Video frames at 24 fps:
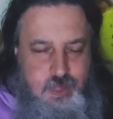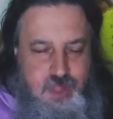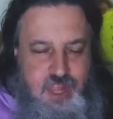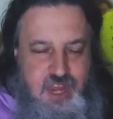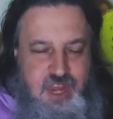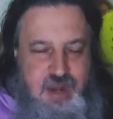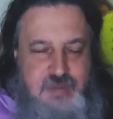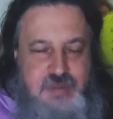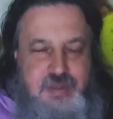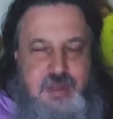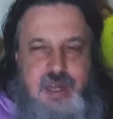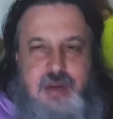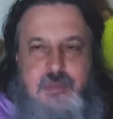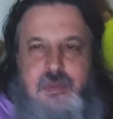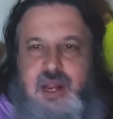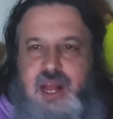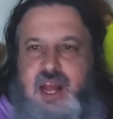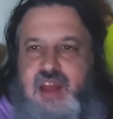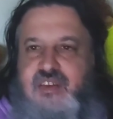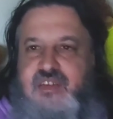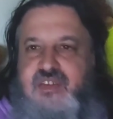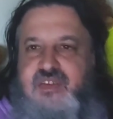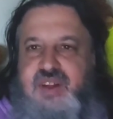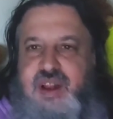And I'm talking
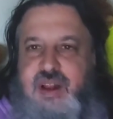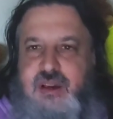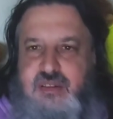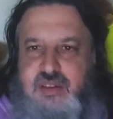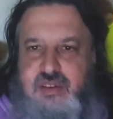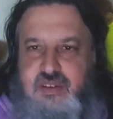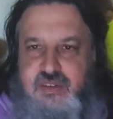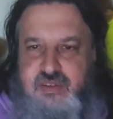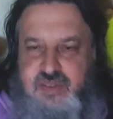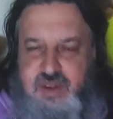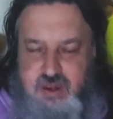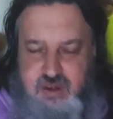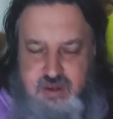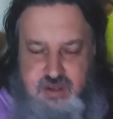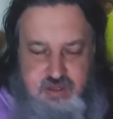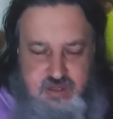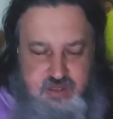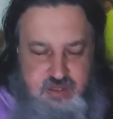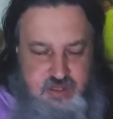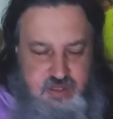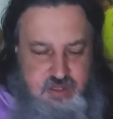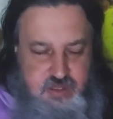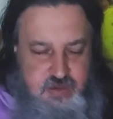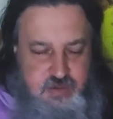about unfounded
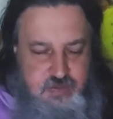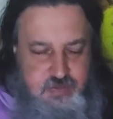fears.